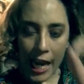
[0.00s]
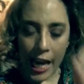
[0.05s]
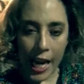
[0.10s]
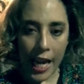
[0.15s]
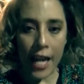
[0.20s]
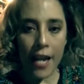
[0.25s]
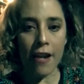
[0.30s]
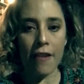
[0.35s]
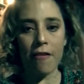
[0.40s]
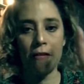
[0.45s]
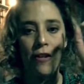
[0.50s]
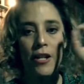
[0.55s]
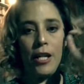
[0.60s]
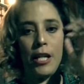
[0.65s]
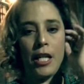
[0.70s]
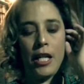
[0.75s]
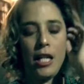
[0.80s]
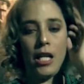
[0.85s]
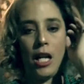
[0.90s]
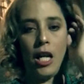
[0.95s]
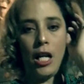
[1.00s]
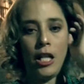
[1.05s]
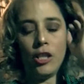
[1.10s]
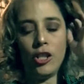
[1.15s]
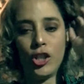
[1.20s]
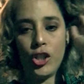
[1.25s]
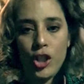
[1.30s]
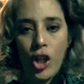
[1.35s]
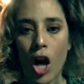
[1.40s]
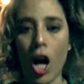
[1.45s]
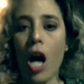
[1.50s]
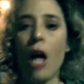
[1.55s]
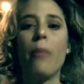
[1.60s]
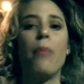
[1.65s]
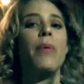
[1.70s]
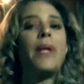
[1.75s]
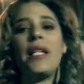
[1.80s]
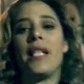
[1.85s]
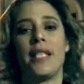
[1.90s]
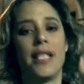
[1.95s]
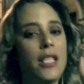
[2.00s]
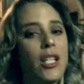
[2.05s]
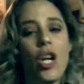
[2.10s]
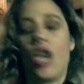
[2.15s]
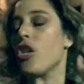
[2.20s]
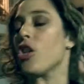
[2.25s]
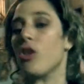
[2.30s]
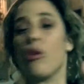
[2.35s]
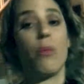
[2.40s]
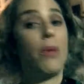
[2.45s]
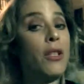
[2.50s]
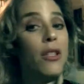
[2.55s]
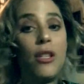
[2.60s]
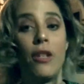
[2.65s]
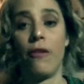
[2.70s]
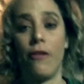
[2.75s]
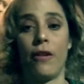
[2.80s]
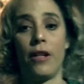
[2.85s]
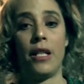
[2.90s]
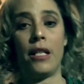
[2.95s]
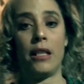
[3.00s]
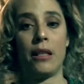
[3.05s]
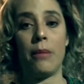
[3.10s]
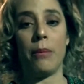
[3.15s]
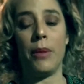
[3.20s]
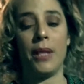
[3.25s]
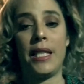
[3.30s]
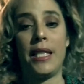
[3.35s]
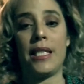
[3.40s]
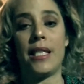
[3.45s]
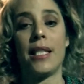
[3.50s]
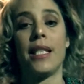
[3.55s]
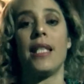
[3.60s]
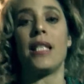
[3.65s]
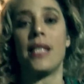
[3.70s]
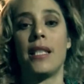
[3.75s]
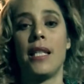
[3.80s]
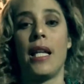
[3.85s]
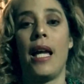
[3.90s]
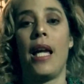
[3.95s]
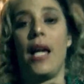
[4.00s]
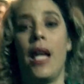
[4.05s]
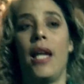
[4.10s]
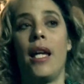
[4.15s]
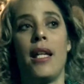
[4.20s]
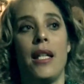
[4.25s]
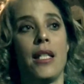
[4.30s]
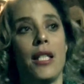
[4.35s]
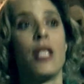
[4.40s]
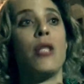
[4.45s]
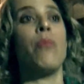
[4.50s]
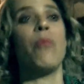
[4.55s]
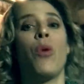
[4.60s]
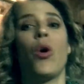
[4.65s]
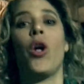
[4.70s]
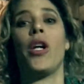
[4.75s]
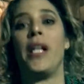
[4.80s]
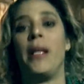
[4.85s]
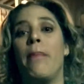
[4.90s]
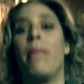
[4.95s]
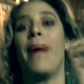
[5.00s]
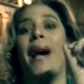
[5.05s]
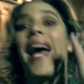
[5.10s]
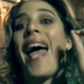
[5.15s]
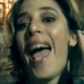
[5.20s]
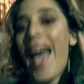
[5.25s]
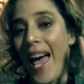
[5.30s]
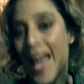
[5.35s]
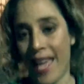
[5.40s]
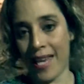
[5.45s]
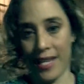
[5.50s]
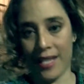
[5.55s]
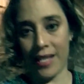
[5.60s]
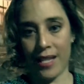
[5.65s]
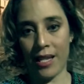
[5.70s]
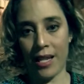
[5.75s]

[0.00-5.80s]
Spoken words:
every top is going to be different because it's embroidered by hand.